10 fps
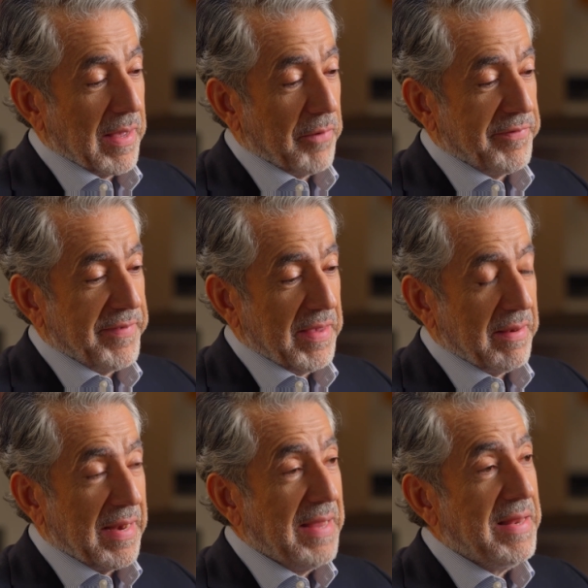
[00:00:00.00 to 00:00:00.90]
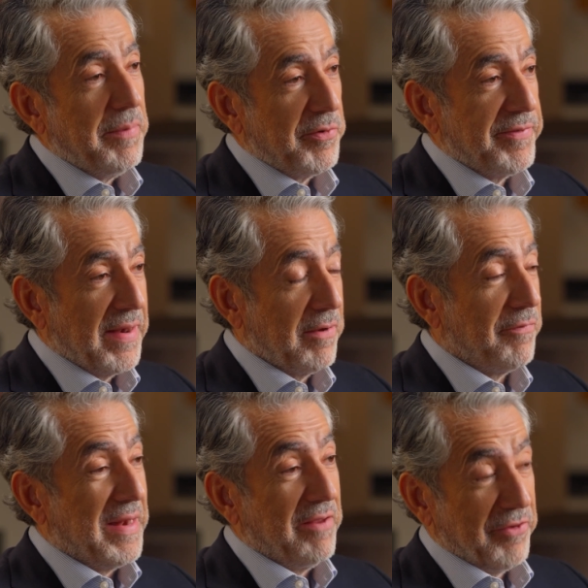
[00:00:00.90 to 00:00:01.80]
I would say 90% of
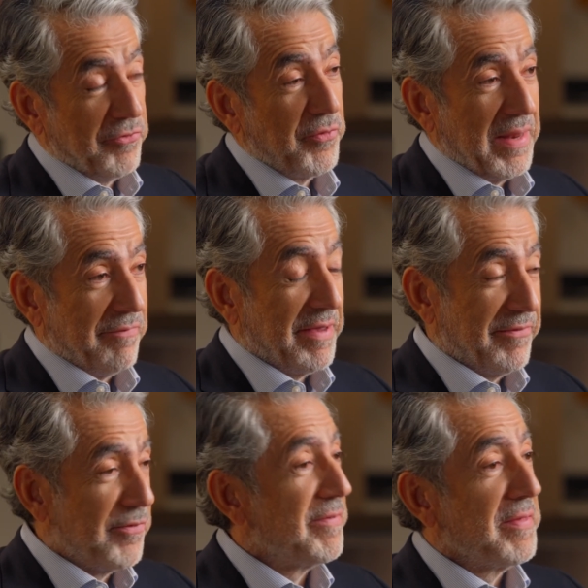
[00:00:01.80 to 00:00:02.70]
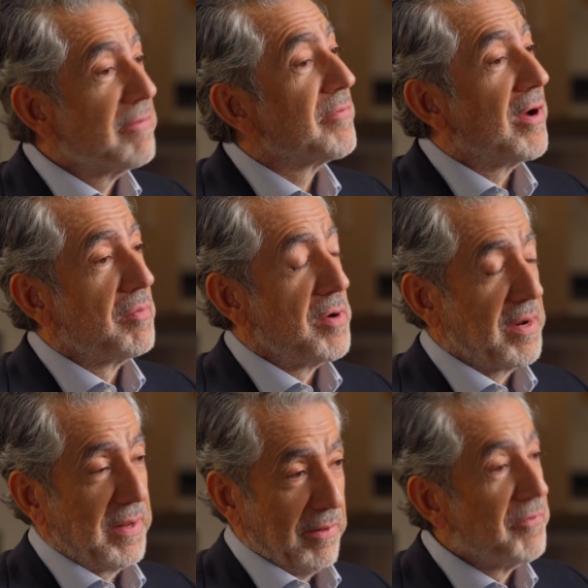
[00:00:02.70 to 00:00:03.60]
individual investors in the stock
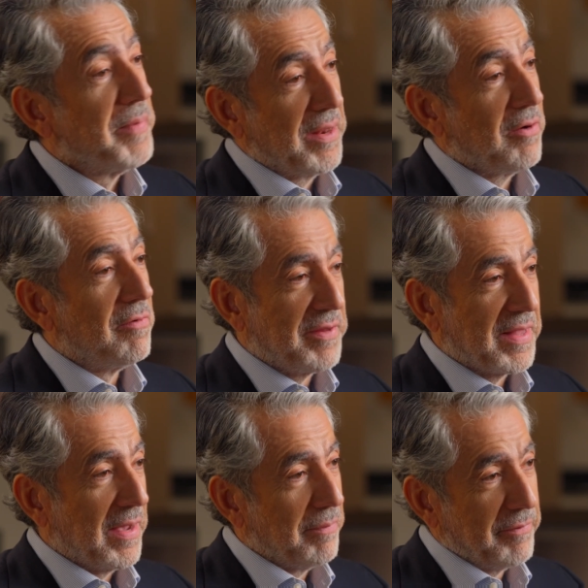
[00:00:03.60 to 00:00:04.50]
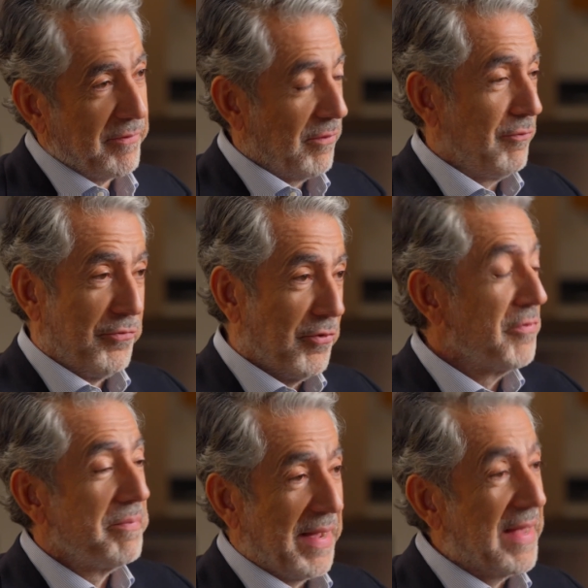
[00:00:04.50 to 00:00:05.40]
market lose money over time. So
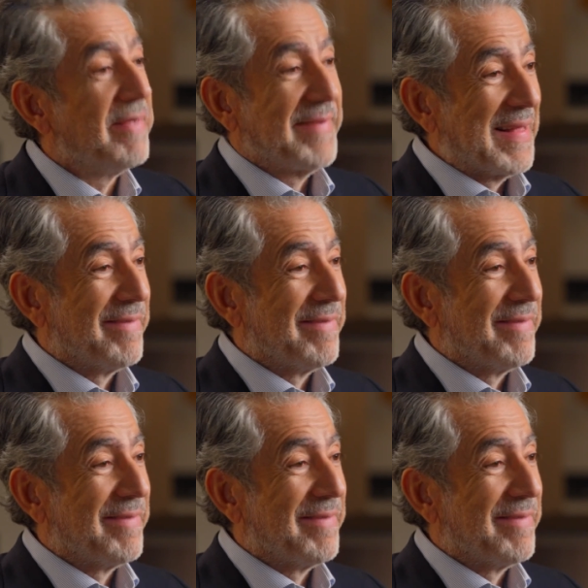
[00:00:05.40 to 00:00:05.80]
don't buy and sell